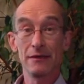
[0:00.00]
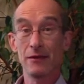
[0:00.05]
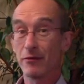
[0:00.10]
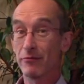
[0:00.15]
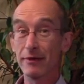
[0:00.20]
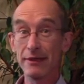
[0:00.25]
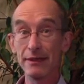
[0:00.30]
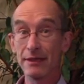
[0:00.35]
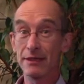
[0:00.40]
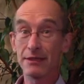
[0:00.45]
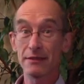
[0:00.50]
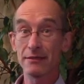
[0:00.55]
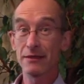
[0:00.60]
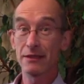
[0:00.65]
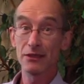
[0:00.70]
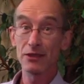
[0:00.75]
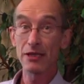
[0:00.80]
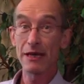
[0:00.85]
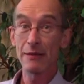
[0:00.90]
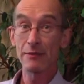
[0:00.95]
I read
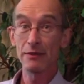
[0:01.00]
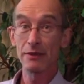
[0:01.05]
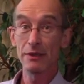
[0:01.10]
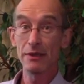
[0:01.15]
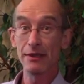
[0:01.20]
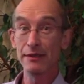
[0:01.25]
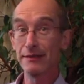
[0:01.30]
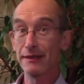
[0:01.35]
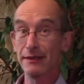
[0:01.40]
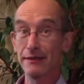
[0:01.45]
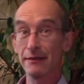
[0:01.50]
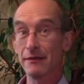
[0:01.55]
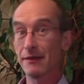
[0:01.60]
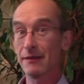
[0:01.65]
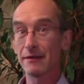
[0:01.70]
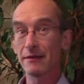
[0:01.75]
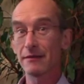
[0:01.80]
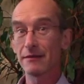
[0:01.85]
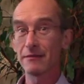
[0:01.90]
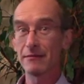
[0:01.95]
this chapter, and then
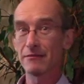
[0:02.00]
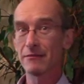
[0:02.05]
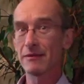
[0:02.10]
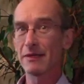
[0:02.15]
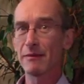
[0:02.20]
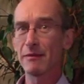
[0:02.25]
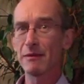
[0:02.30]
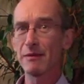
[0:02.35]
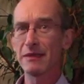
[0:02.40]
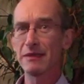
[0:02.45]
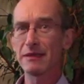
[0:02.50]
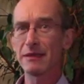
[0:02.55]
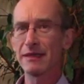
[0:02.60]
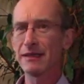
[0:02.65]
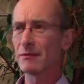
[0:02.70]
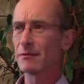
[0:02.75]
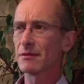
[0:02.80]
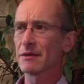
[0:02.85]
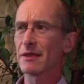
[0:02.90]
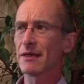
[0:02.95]
like a couple of months
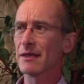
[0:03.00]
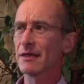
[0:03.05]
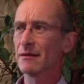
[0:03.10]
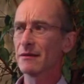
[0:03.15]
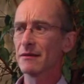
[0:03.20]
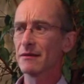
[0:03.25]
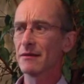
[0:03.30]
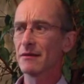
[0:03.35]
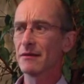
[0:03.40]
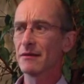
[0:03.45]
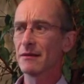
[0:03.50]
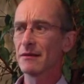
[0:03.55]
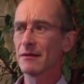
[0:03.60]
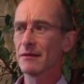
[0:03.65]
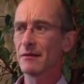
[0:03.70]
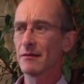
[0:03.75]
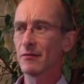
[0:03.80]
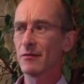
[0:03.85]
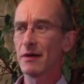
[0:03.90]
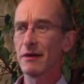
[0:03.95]
later, I was going,
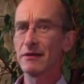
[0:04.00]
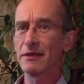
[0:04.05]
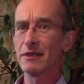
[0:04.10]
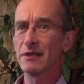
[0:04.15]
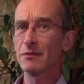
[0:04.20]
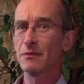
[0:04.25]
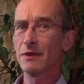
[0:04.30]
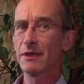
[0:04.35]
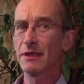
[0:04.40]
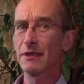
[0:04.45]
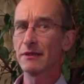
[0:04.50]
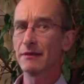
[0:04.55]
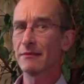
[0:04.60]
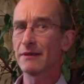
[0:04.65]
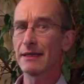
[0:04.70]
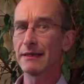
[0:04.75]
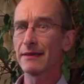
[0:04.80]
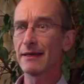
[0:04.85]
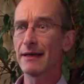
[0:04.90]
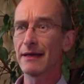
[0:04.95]
"Oh, this is weird. I'm
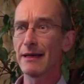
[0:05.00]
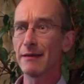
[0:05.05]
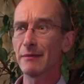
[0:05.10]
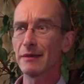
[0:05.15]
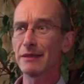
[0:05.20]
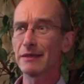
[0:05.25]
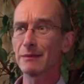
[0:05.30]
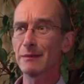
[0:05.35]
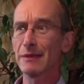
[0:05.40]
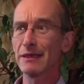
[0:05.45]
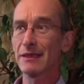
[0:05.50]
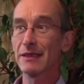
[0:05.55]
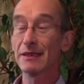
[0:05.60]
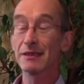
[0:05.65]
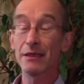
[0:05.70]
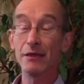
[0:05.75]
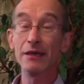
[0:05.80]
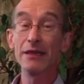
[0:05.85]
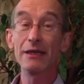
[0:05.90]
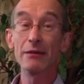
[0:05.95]
getting that happening to me."
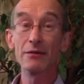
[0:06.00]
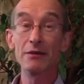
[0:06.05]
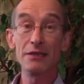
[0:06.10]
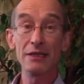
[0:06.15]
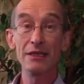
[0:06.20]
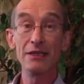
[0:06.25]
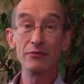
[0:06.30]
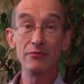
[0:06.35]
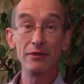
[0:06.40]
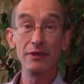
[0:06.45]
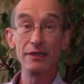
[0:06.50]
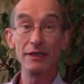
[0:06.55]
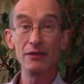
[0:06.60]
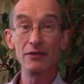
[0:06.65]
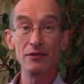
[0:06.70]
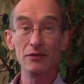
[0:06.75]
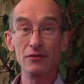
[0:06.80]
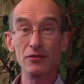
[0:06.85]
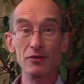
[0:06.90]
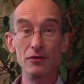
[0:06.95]
What? So he's really
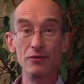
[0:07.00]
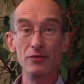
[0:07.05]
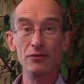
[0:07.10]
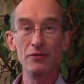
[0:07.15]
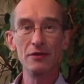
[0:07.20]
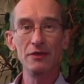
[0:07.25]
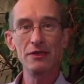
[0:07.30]
crucial.